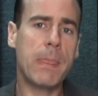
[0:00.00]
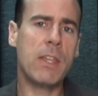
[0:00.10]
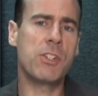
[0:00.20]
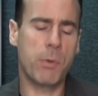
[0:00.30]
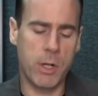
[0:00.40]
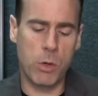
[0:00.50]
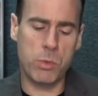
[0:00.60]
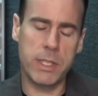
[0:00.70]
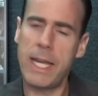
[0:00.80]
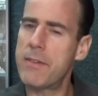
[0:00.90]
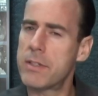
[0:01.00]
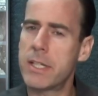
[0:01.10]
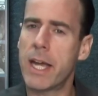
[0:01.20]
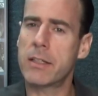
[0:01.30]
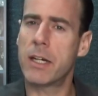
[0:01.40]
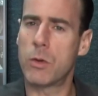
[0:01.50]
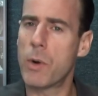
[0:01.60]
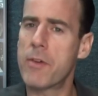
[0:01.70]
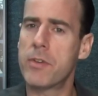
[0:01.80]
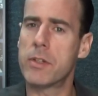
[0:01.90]
So we don't really have a tactile
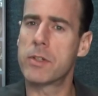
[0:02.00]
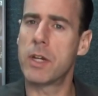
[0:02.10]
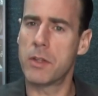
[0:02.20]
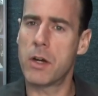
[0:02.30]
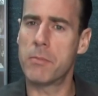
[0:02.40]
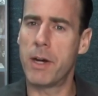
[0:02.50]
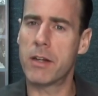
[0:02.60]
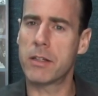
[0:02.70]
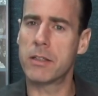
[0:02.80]
reference on the harmonica